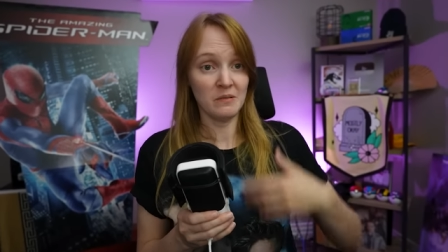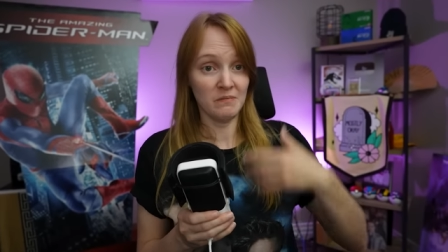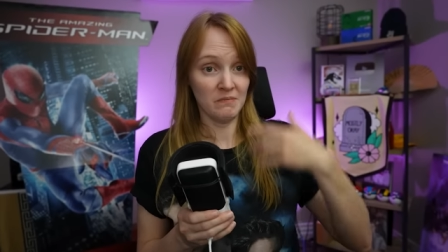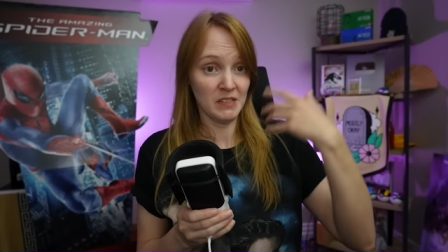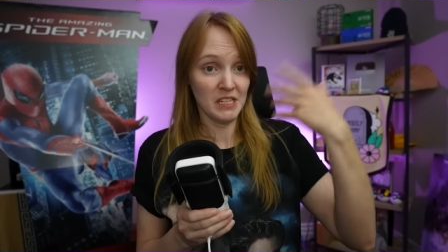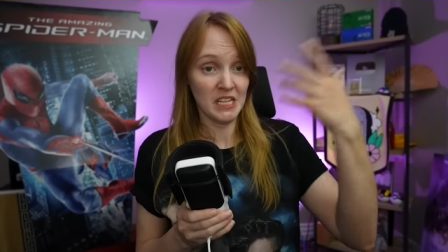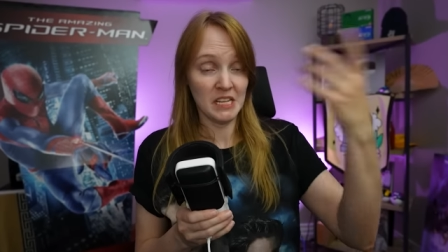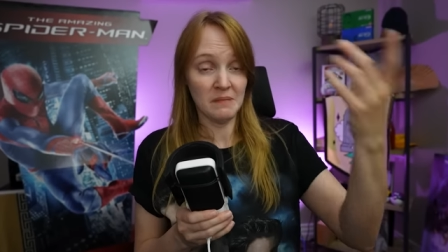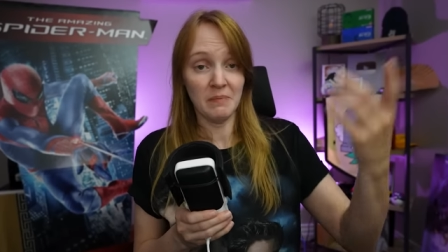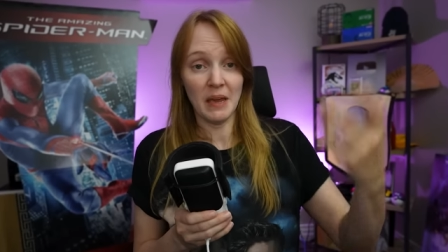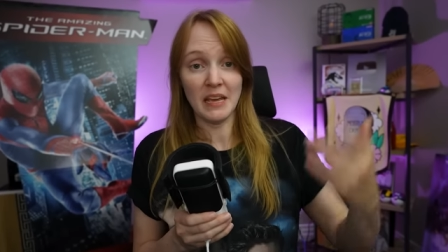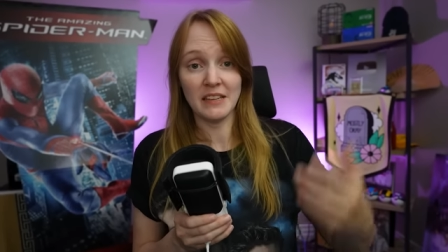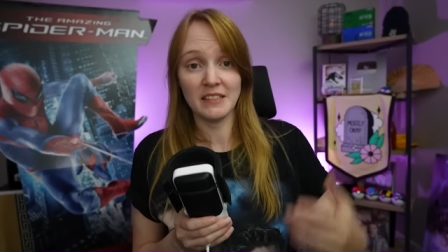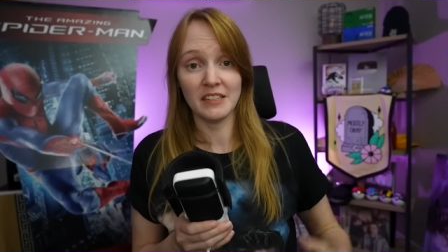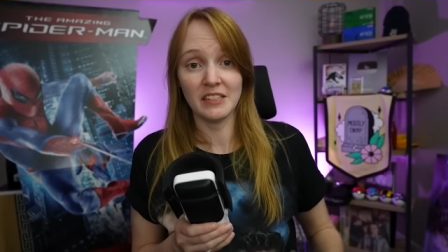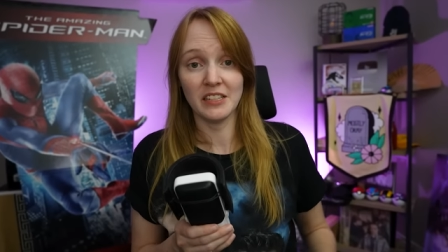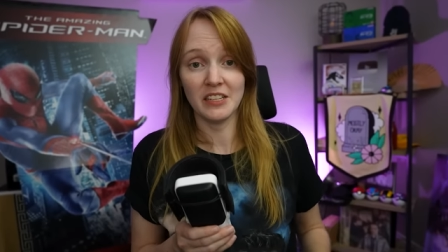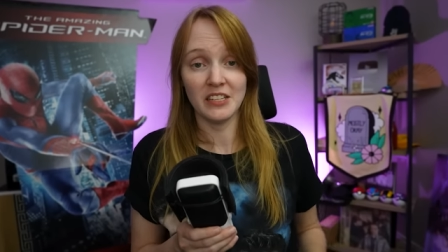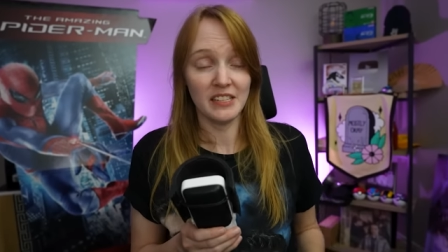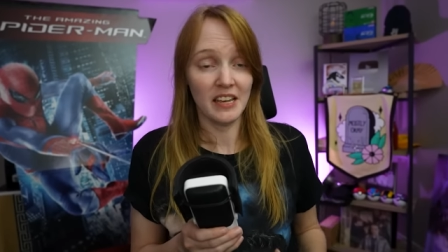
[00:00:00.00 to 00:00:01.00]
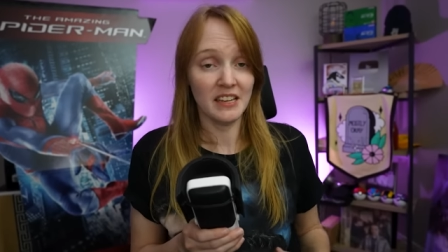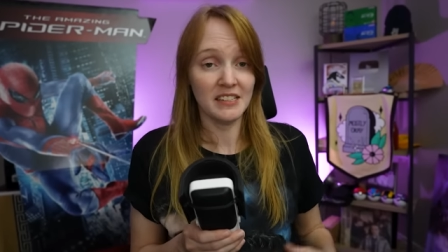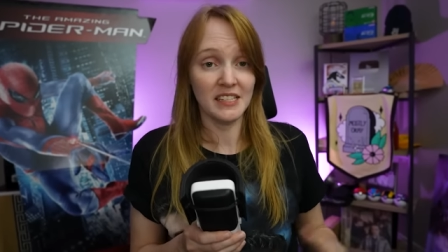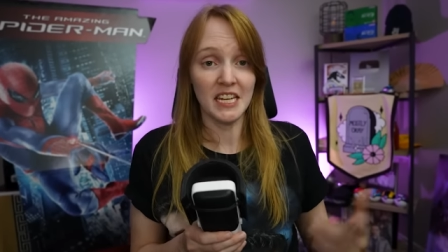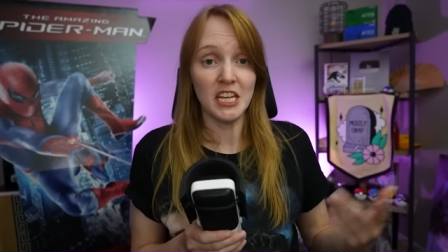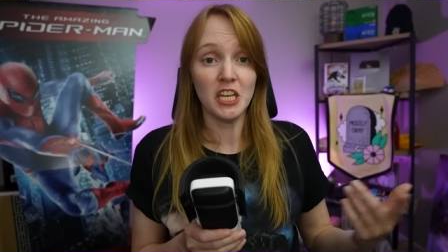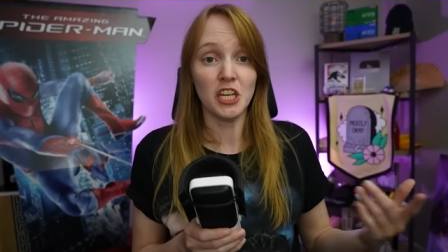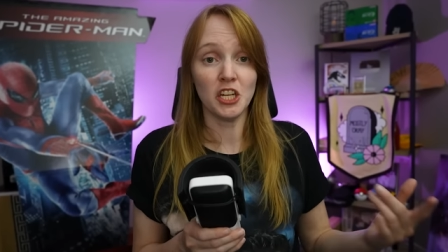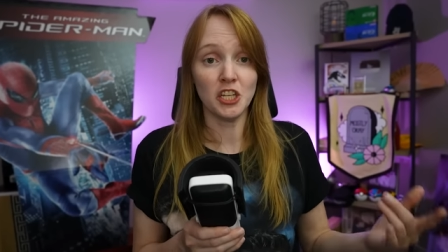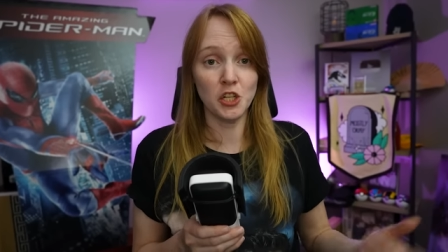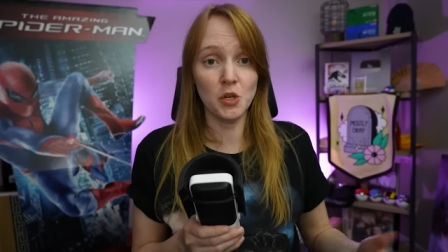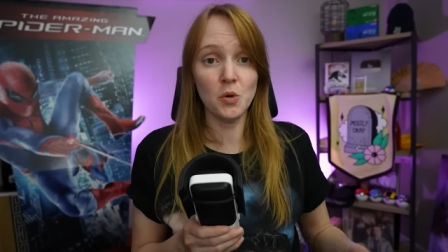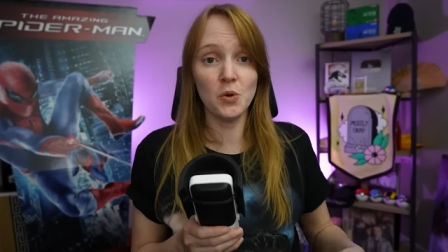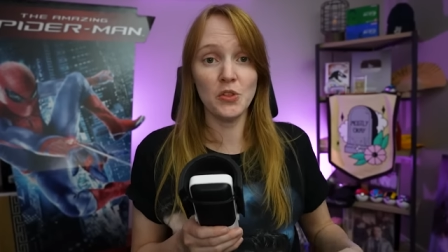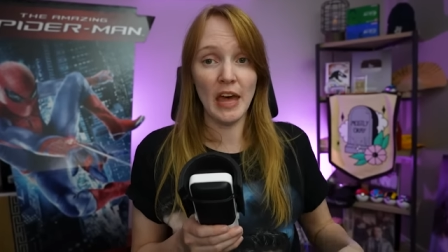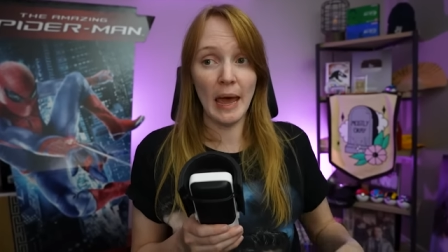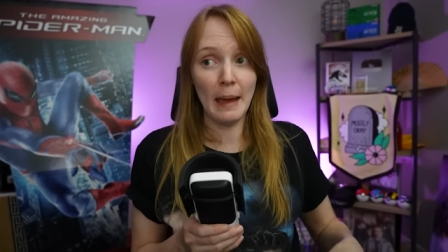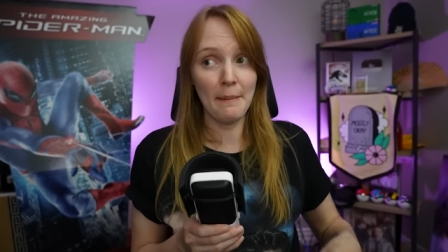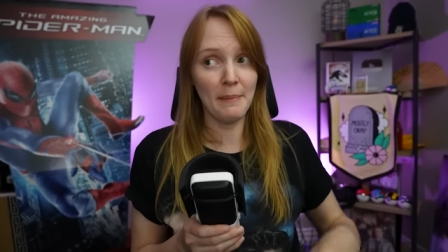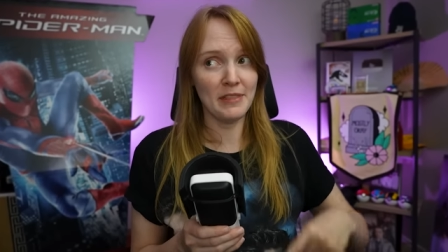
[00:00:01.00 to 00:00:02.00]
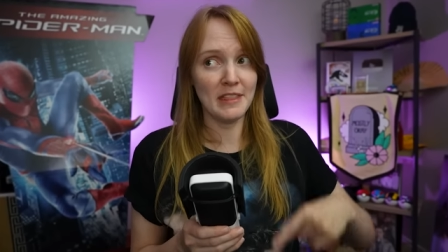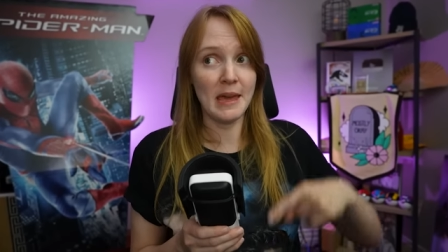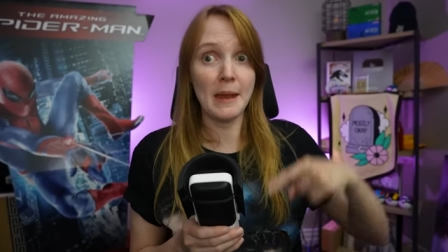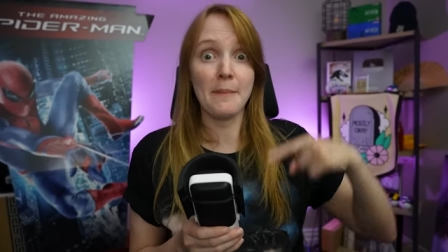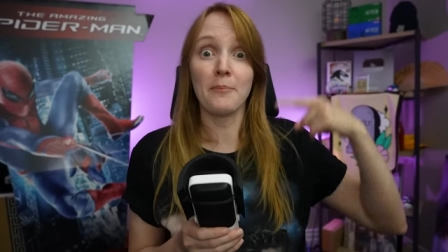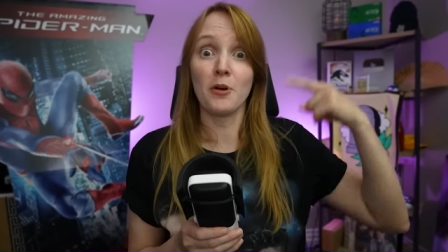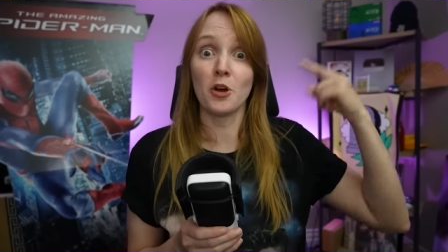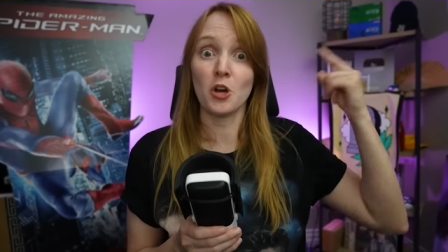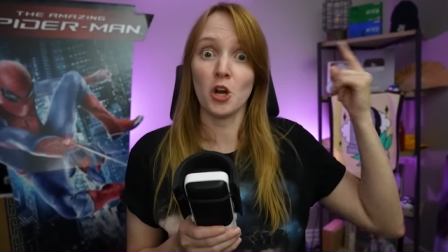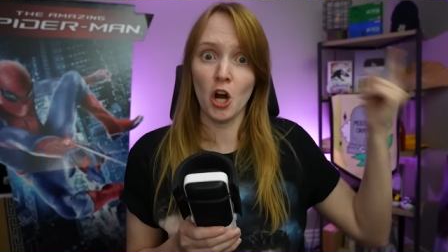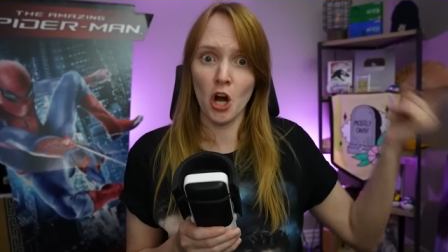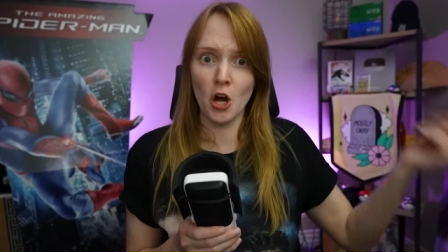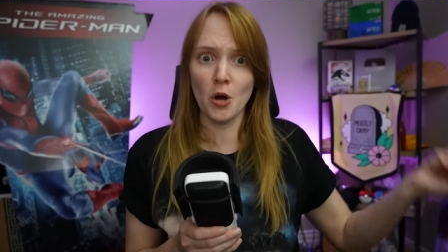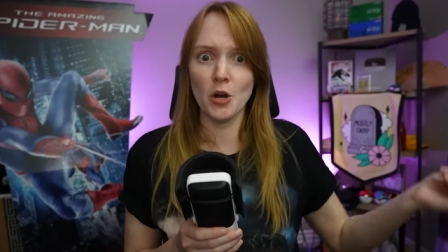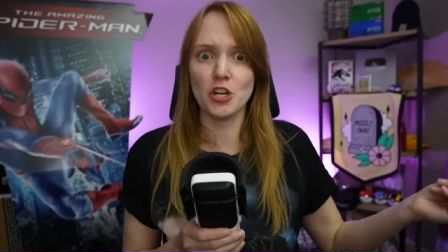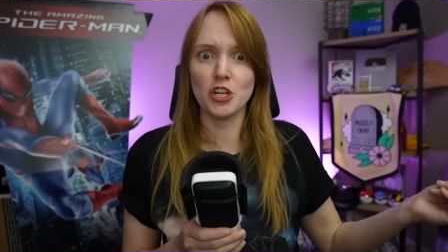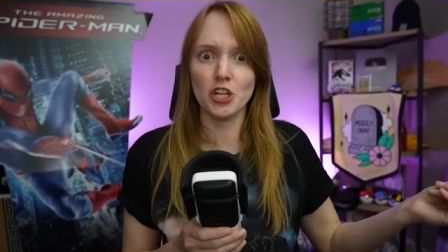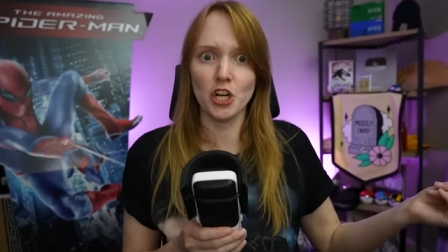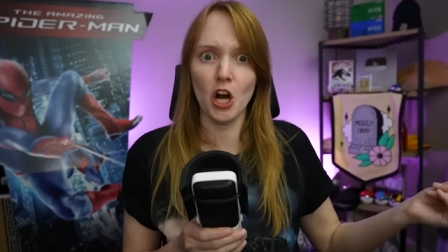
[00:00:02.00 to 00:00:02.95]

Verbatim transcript: and he basically says that he could do that, but then put her in